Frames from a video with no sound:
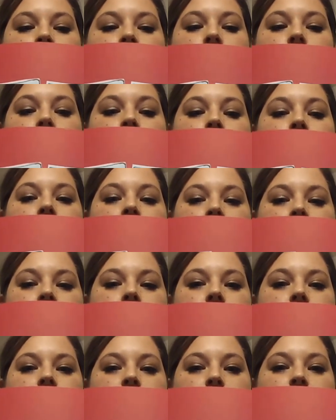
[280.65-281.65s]
correct
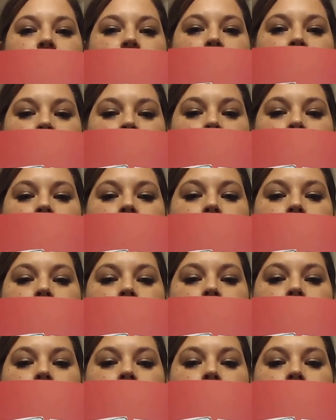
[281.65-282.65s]
in that position of the
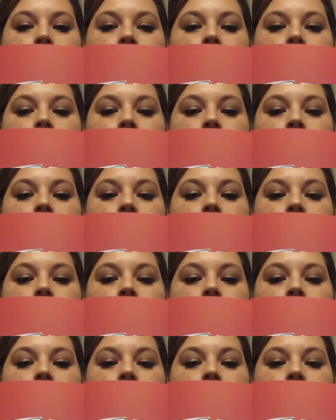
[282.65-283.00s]
arch.